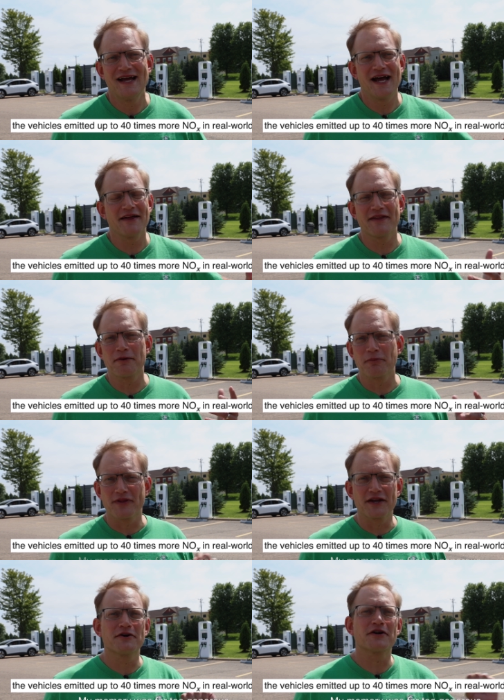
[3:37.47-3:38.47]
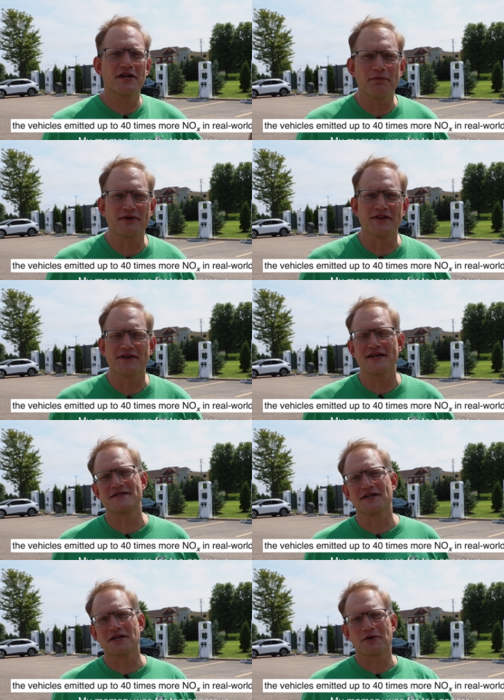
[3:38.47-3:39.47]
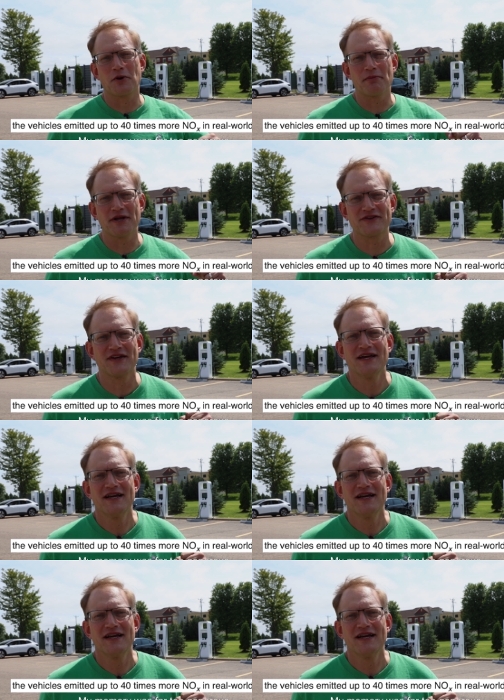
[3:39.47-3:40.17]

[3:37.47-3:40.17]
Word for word: And then when they'd hook it up to the testing equipment,